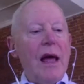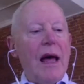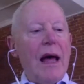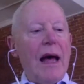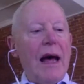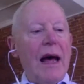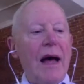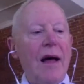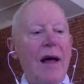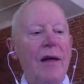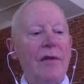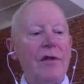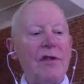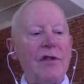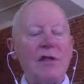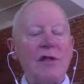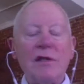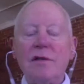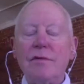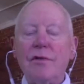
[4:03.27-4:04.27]
Uh, this
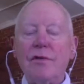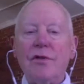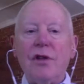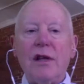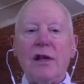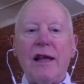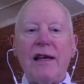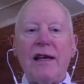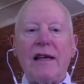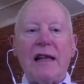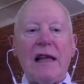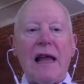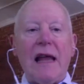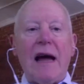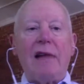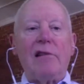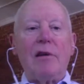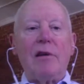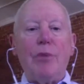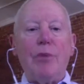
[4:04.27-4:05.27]
is the late
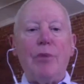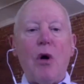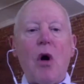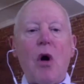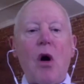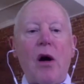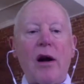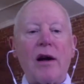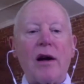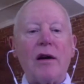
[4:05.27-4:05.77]
Clara Park,